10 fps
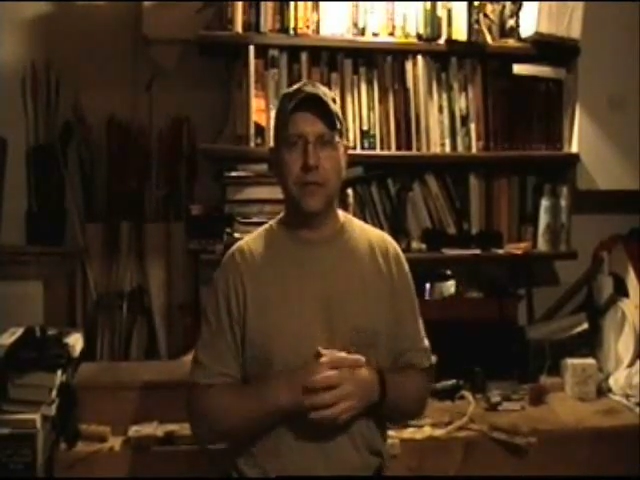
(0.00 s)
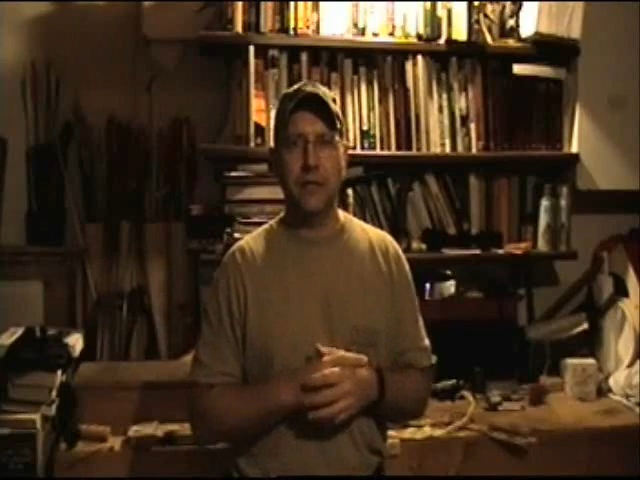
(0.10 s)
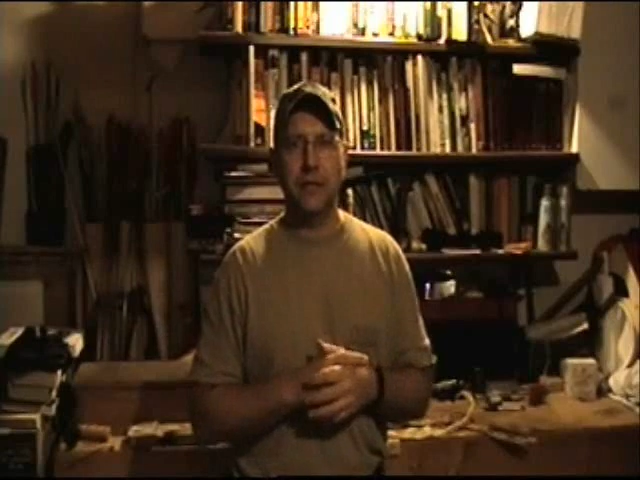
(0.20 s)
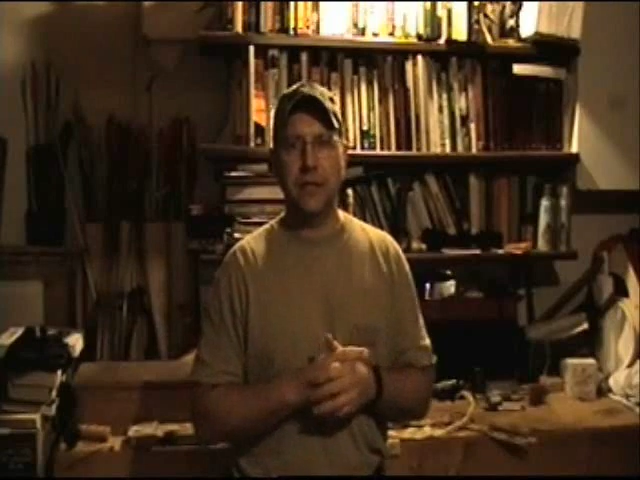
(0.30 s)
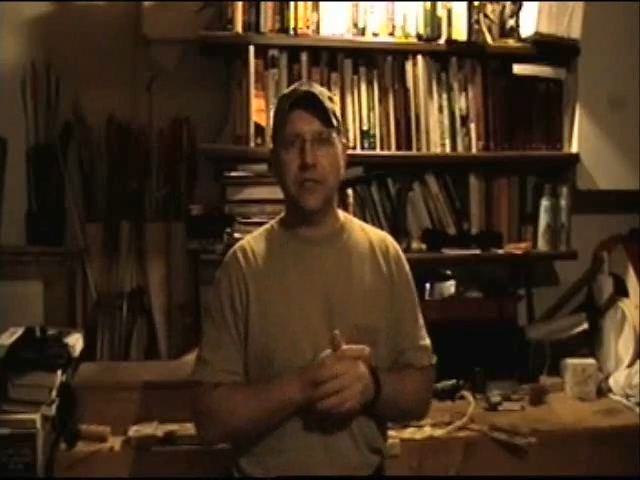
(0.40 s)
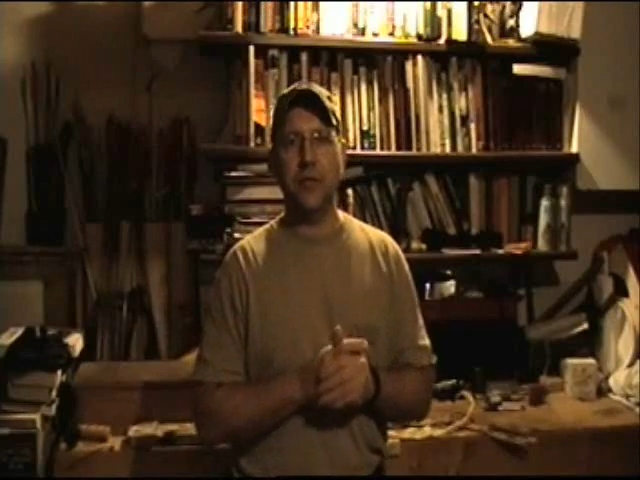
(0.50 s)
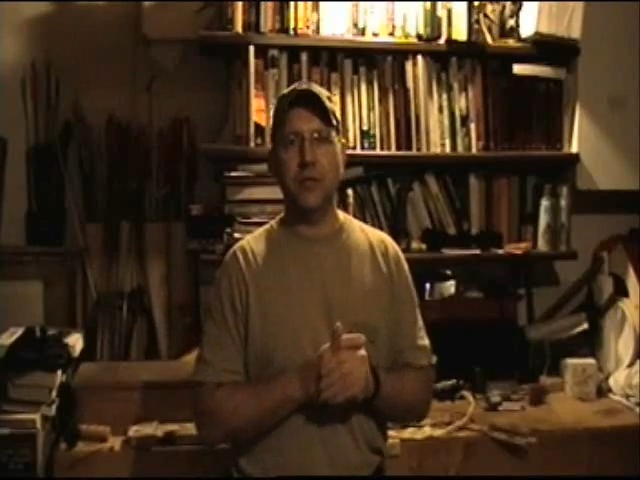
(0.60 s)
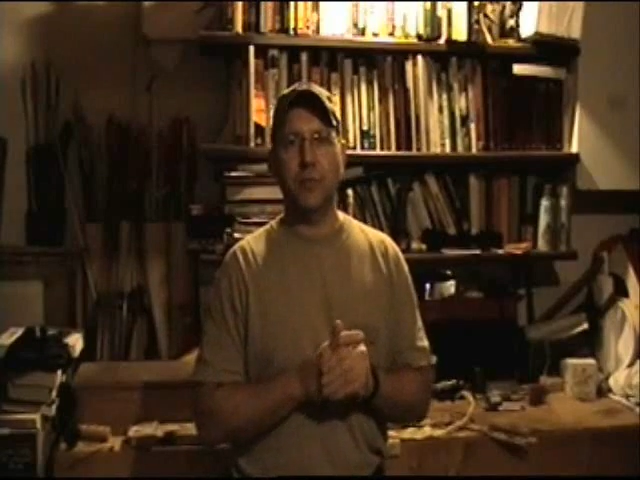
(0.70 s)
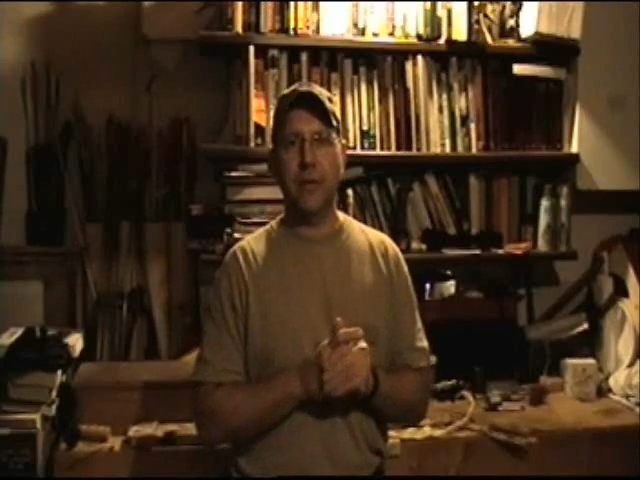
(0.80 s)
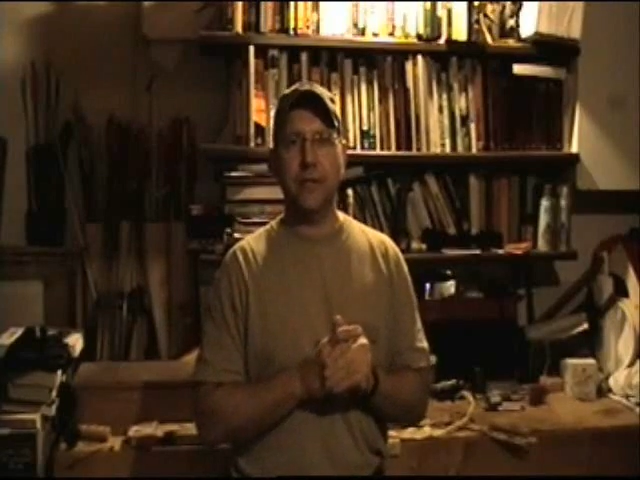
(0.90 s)
Sinew
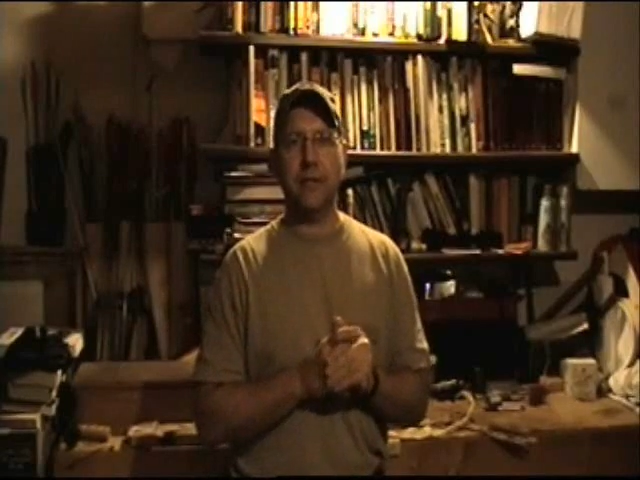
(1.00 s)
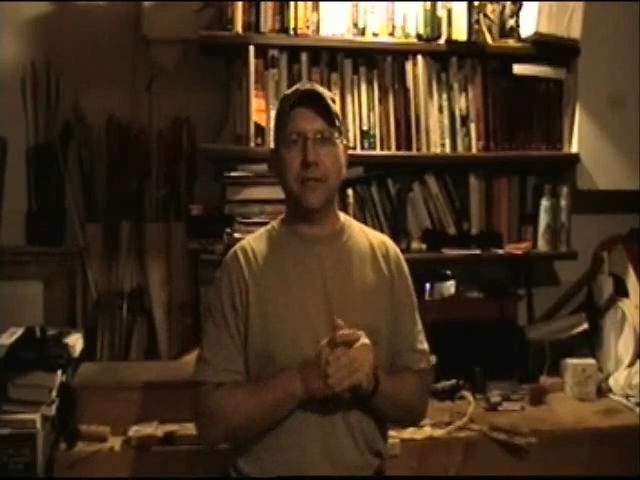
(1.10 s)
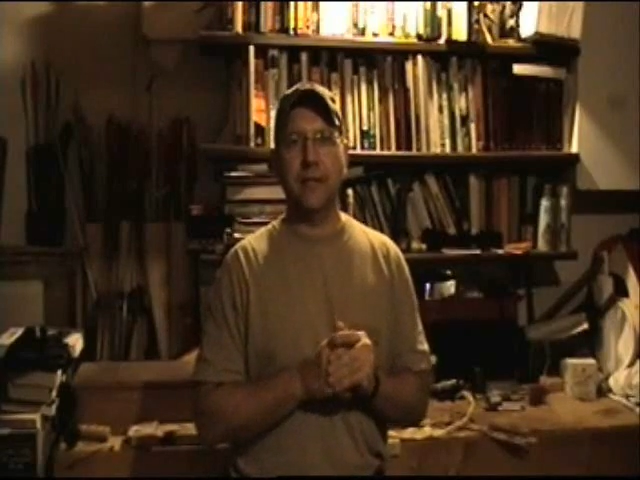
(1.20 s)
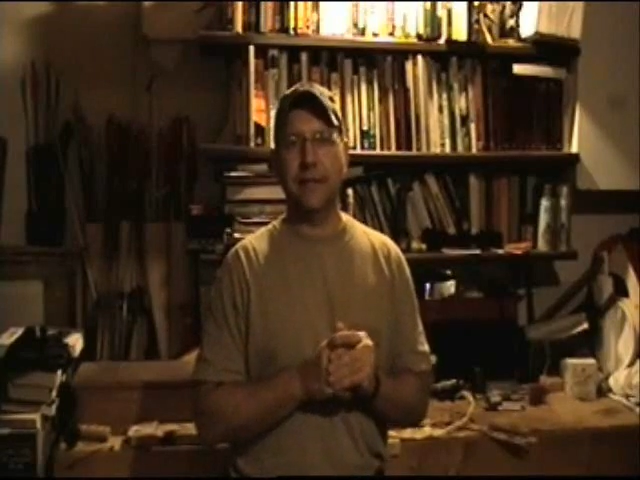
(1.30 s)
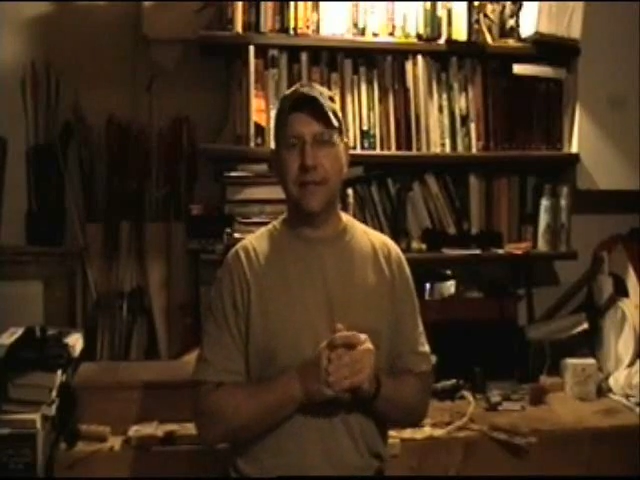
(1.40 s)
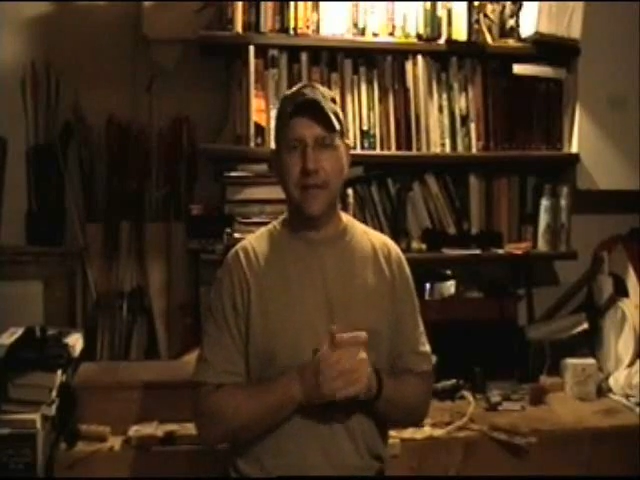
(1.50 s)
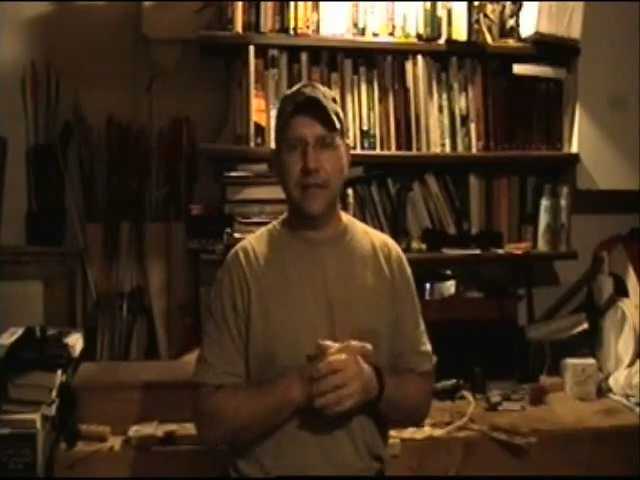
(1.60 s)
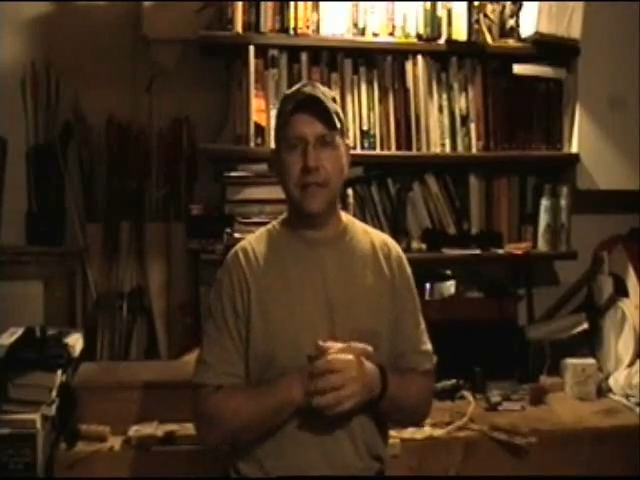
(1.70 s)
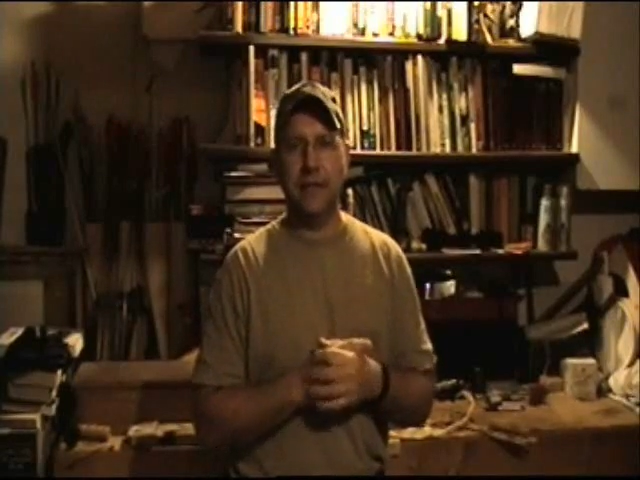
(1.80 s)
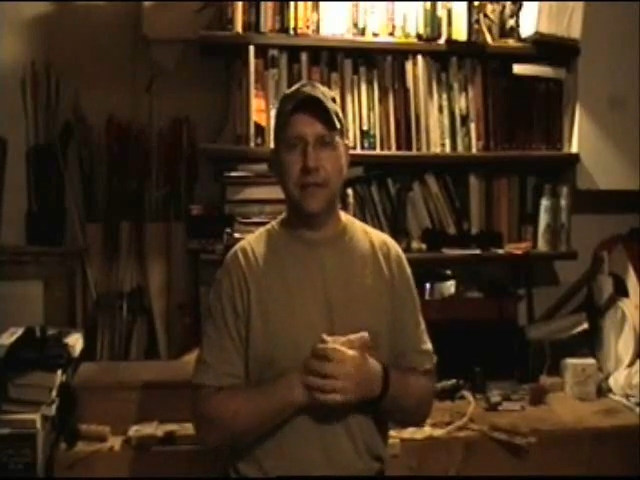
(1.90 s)
is basically the
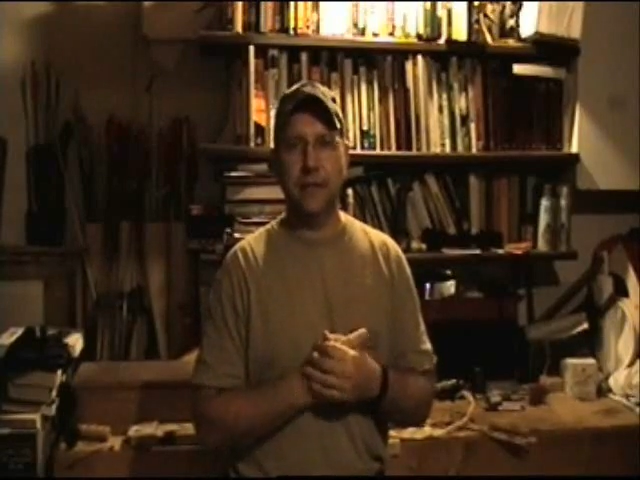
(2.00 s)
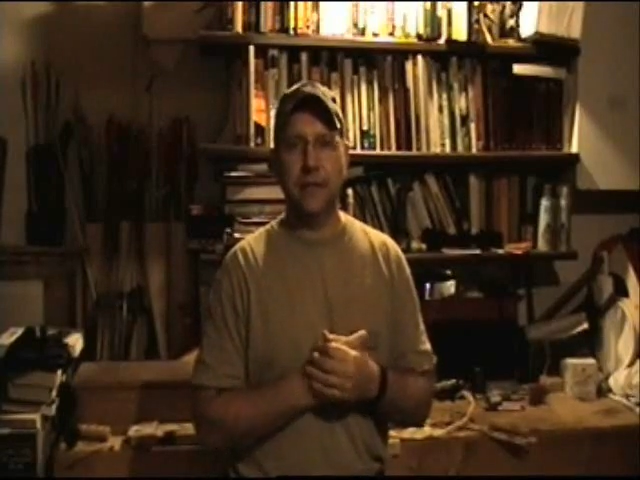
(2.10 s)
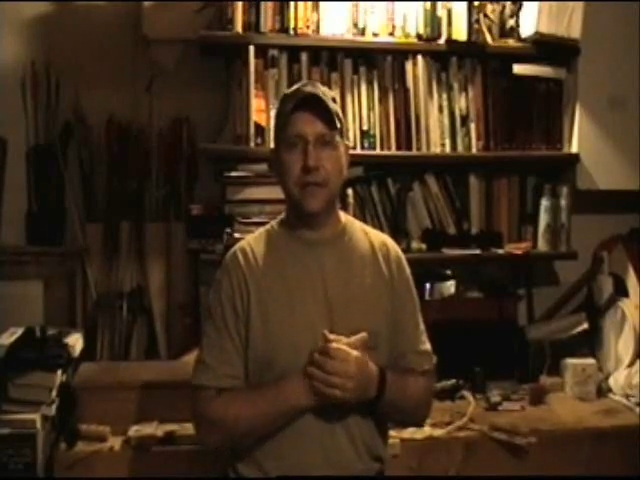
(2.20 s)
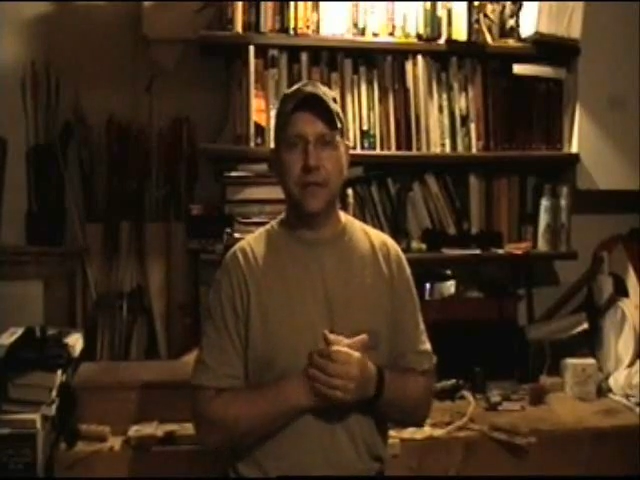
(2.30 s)
tendons